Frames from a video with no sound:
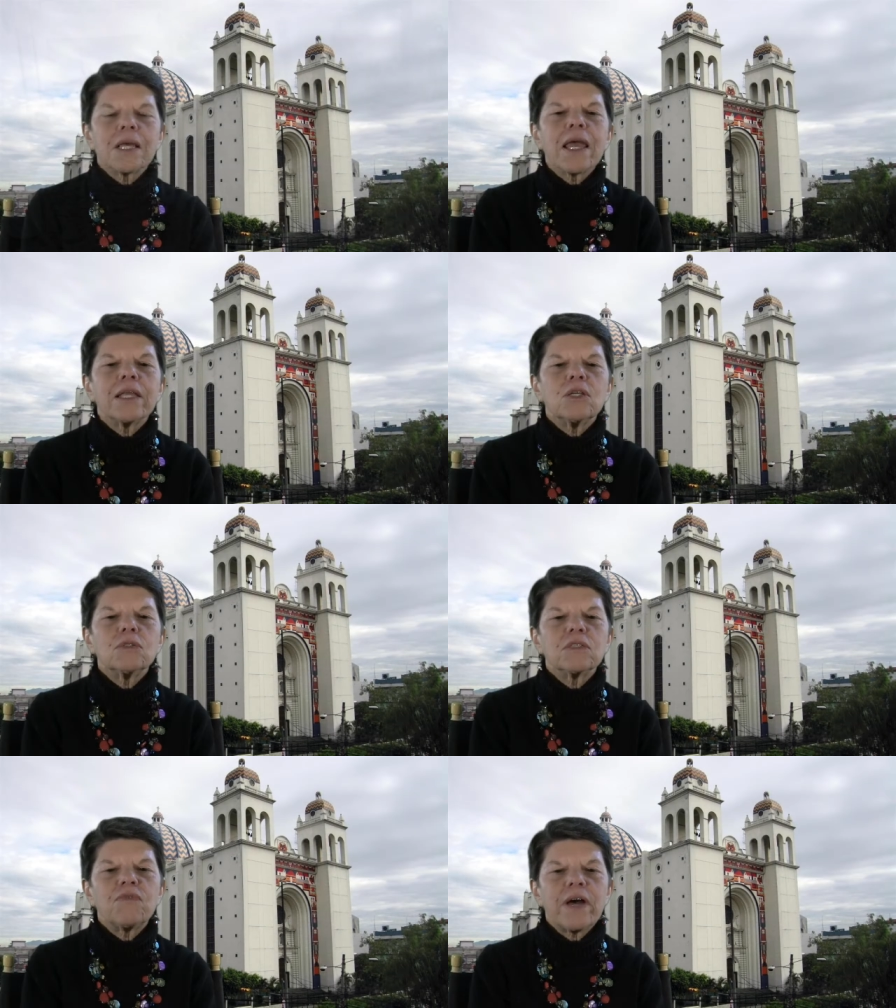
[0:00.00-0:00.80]
and
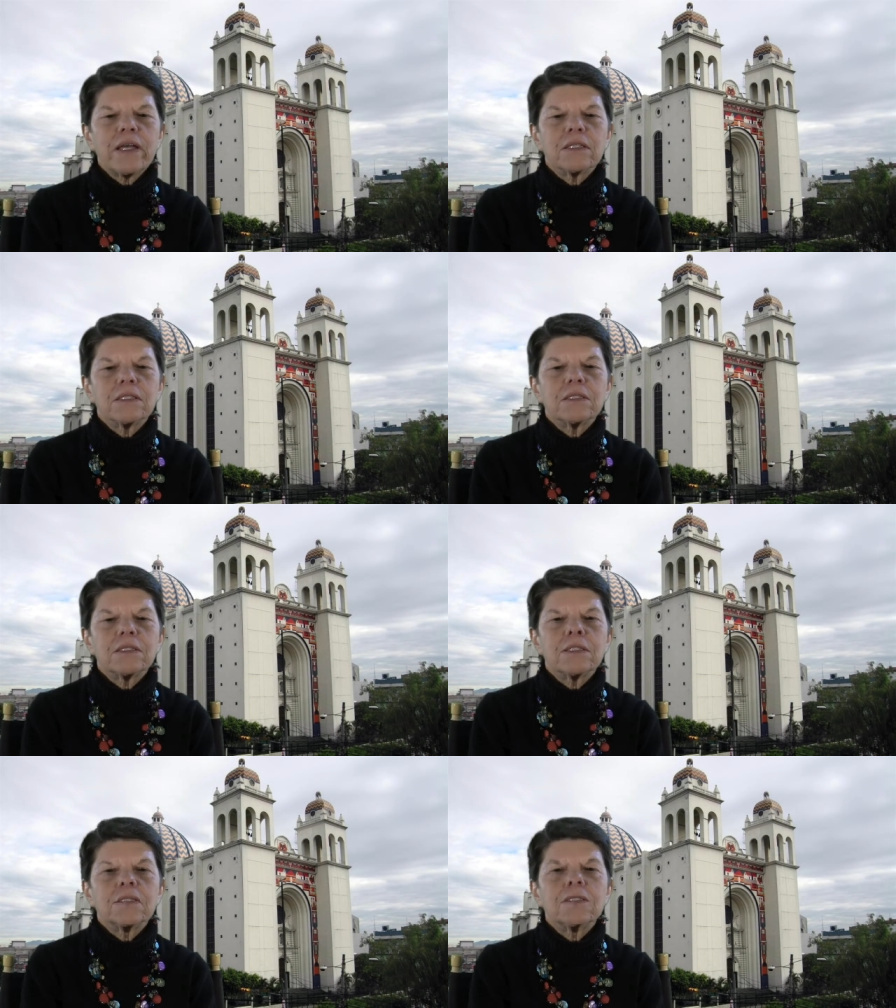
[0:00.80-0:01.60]
used
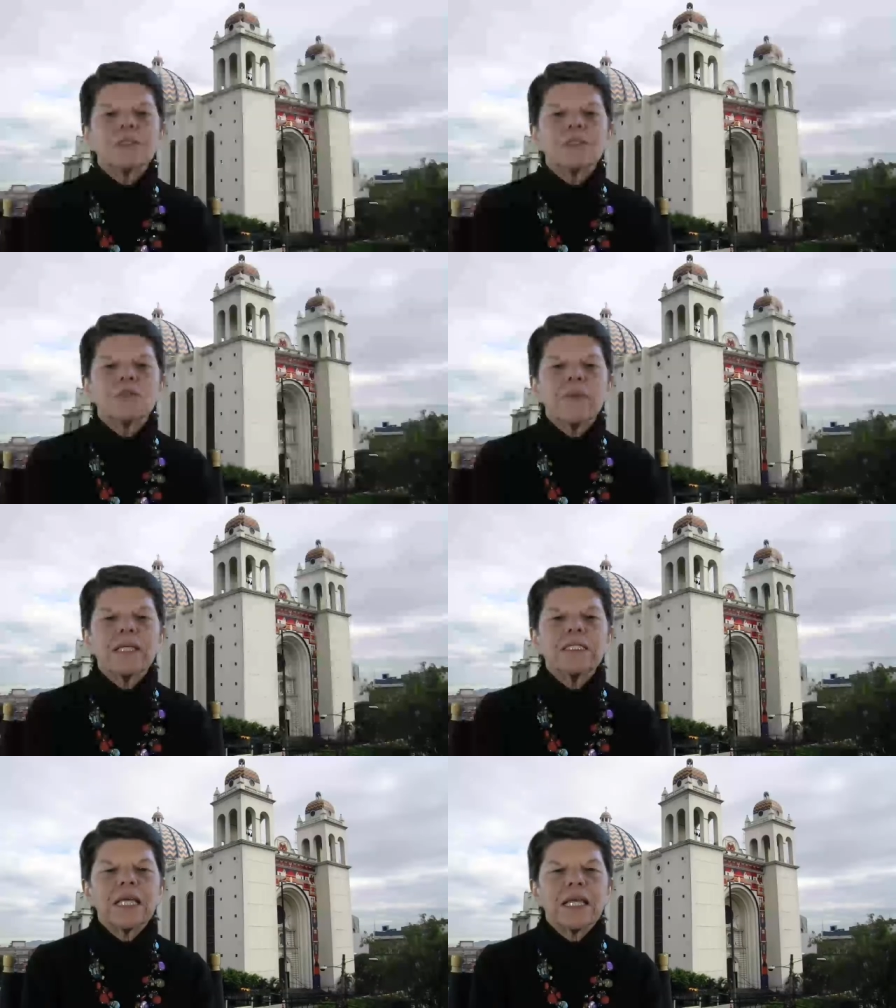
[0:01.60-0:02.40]
violence to
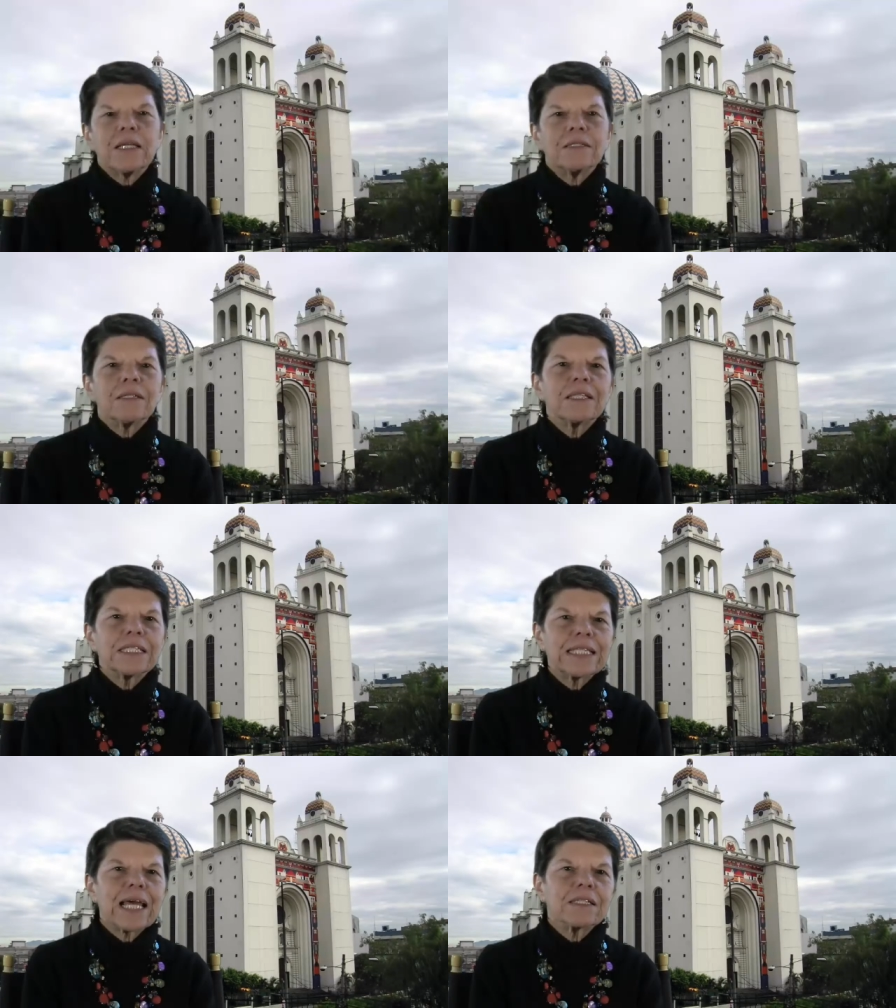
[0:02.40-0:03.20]
maintain the
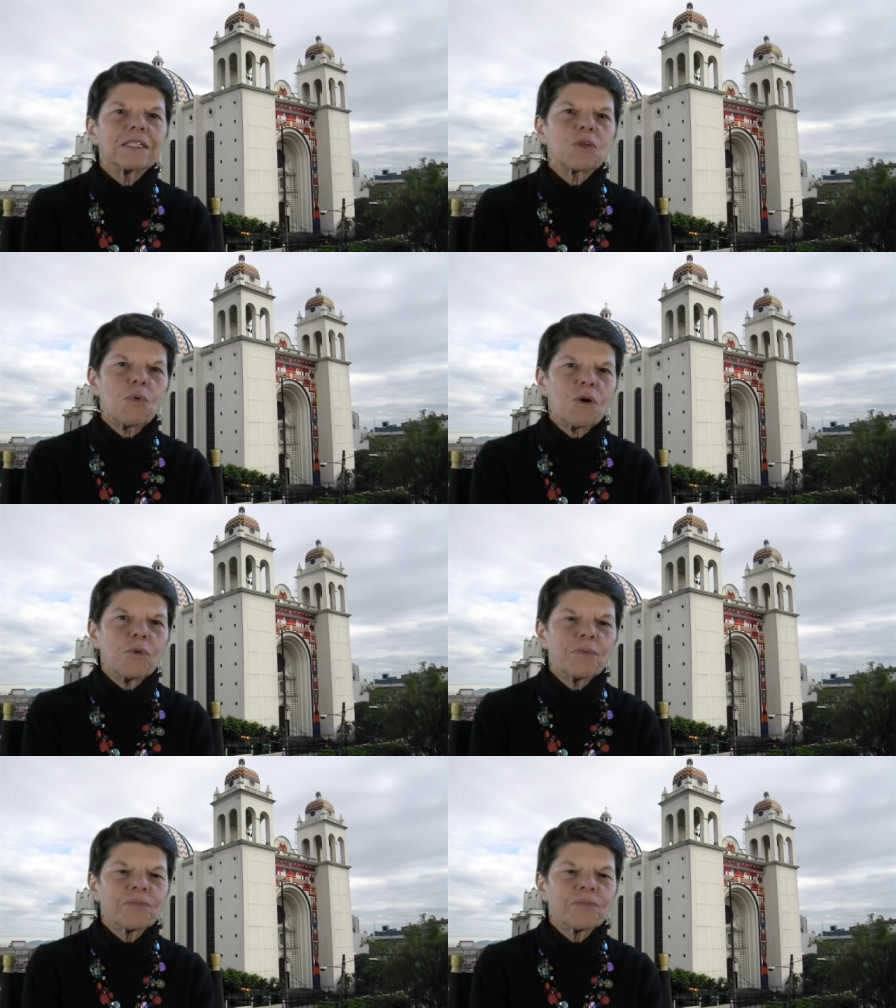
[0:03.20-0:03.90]
status quo.